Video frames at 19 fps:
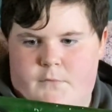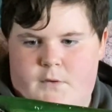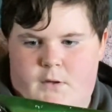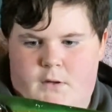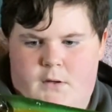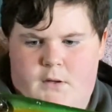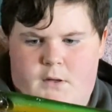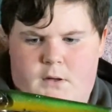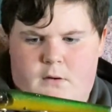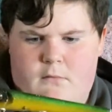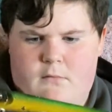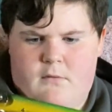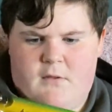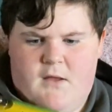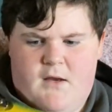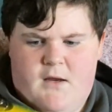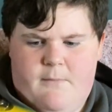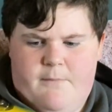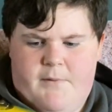Uh, I don't see
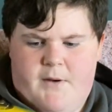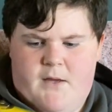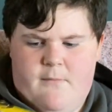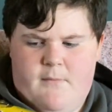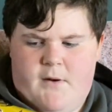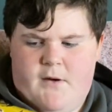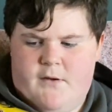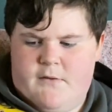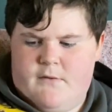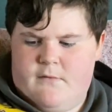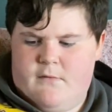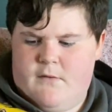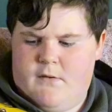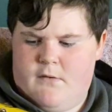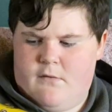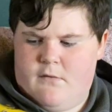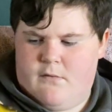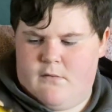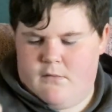any bite marks in
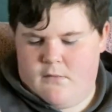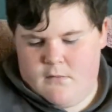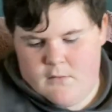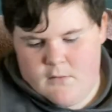this.